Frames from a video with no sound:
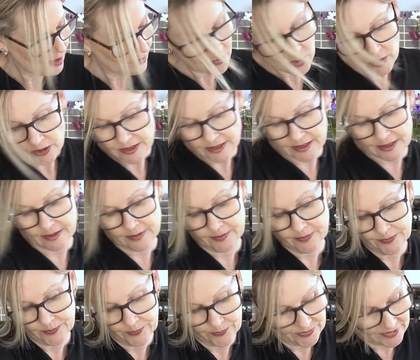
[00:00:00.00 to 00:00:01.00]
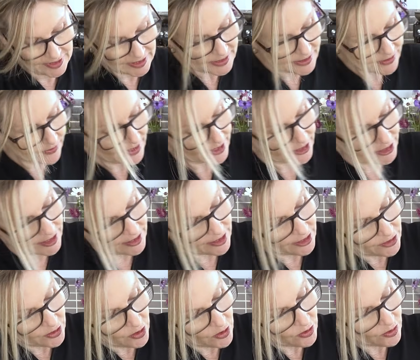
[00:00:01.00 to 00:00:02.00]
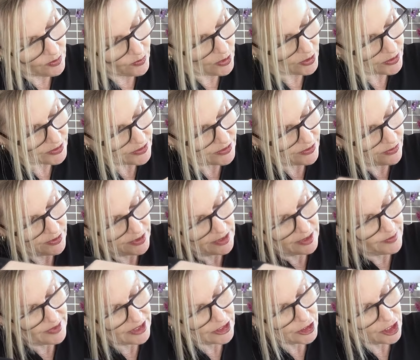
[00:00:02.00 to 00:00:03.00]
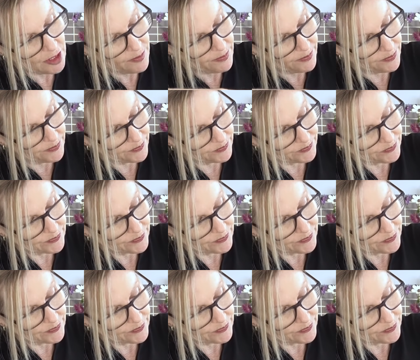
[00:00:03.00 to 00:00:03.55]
pots. These are actually the yogurt pots that are in the mix shop.